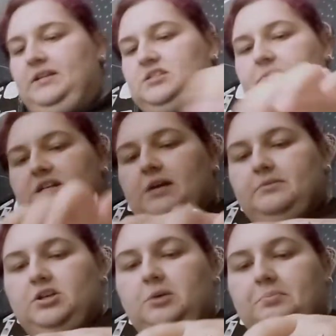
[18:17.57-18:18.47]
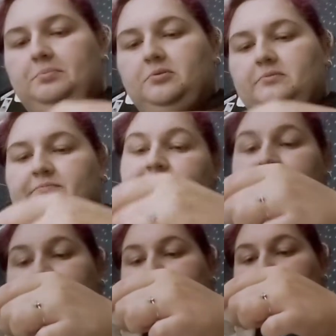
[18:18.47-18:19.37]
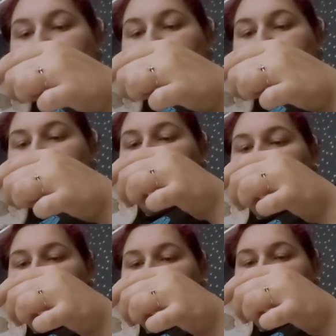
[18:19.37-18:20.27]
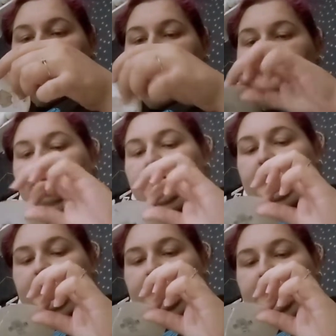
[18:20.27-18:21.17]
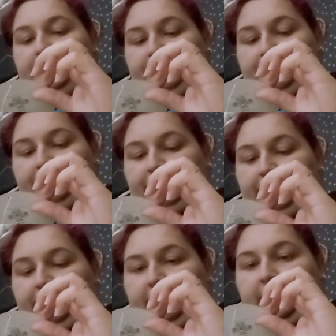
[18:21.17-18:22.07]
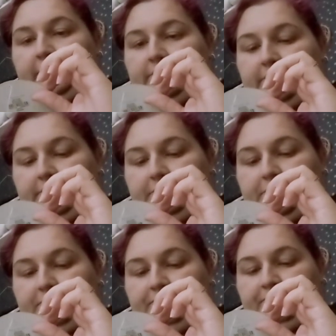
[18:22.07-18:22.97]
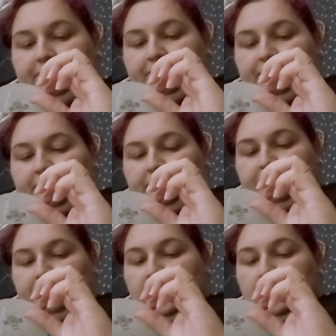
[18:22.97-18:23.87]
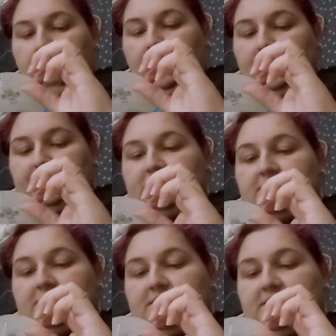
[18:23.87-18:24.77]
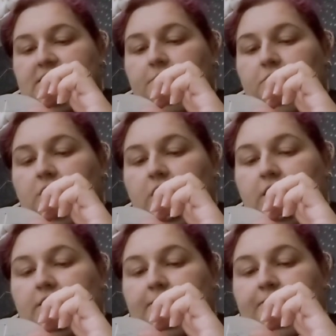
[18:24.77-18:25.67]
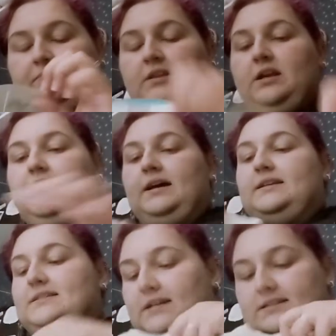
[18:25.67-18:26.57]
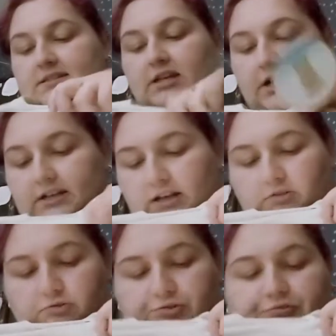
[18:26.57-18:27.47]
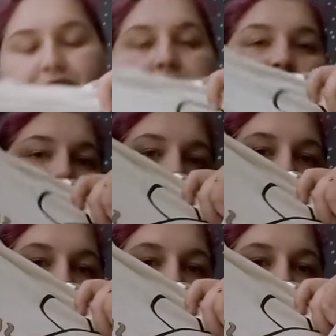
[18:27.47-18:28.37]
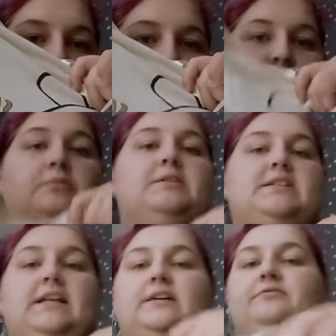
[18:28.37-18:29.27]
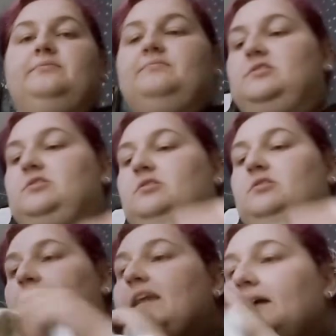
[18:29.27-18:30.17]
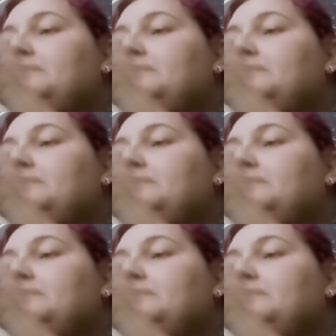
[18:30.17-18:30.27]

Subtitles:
it's a pajama top, but I'll just use it as loungewear kind of thing. So I will. Made using sustainable cotton, and it says Saturday Groove, which I love. So I got that